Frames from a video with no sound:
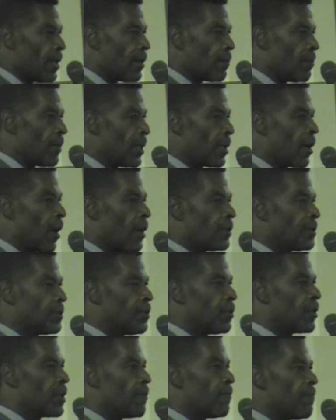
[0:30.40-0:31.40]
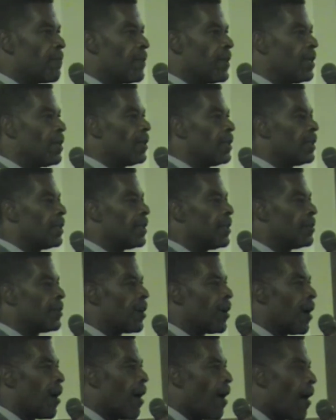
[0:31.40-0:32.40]
because you can feel it in
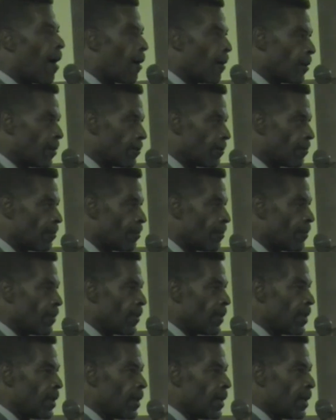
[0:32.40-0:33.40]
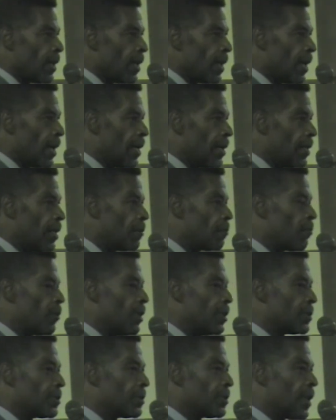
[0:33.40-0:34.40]
your heart. And it
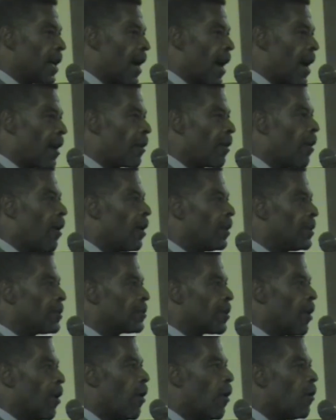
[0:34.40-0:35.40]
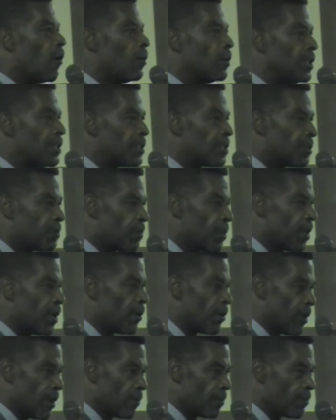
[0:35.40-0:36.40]
was, I call it the Holy
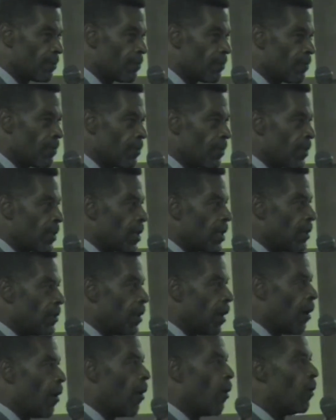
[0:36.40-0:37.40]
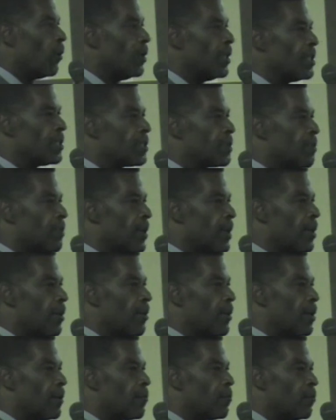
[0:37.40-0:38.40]
Spirit. The Holy
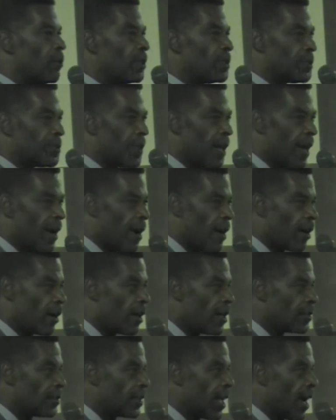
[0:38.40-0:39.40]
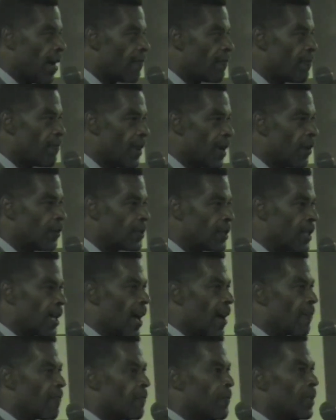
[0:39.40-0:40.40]
Spirit was there because I felt it.
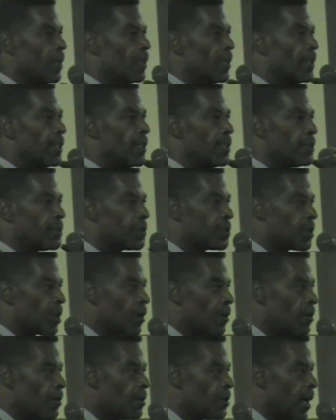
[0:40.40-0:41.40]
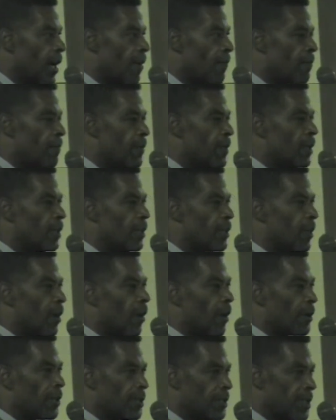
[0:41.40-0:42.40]
I feel it in church. I feel it
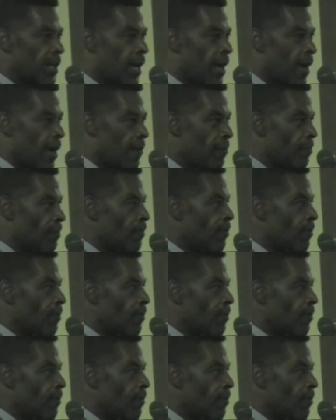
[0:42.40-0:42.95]
all the time.